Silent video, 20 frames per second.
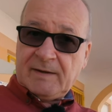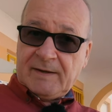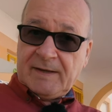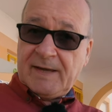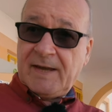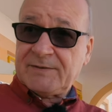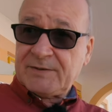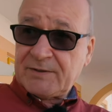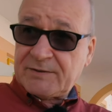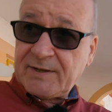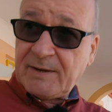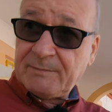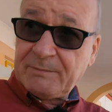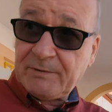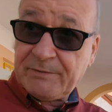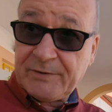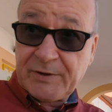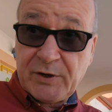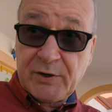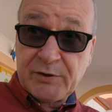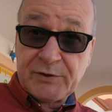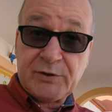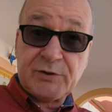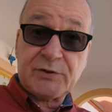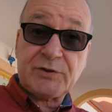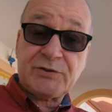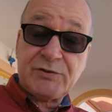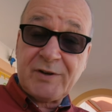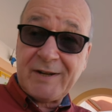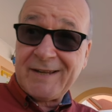Here's a sample of the audio
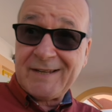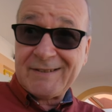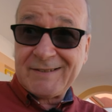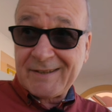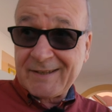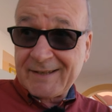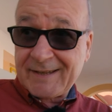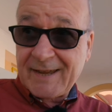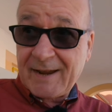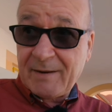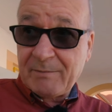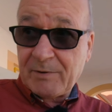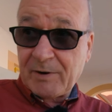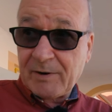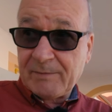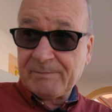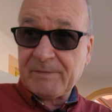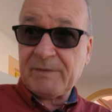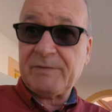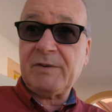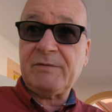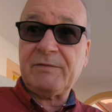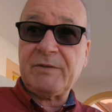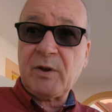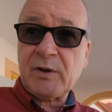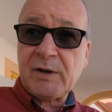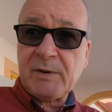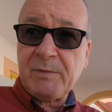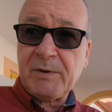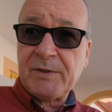straight into the camera. If you're
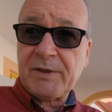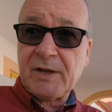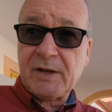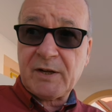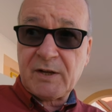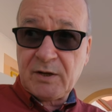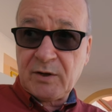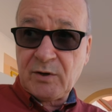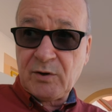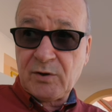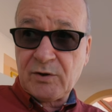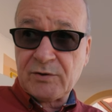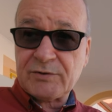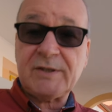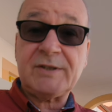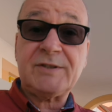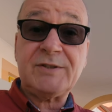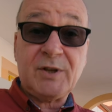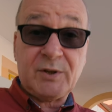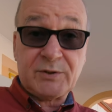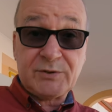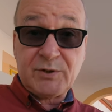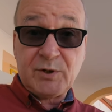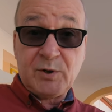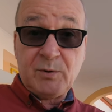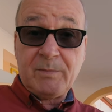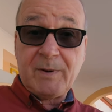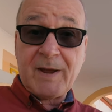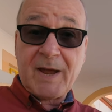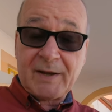vlogging with it and close, it's not
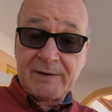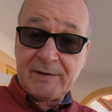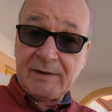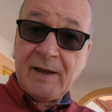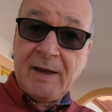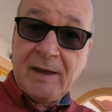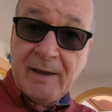too bad.